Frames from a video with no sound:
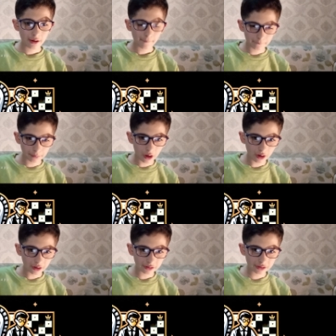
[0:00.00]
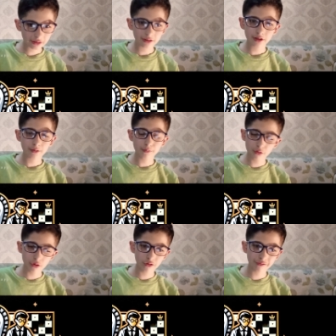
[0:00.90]
Block,
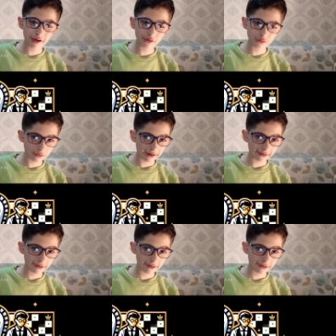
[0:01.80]
move, and whack.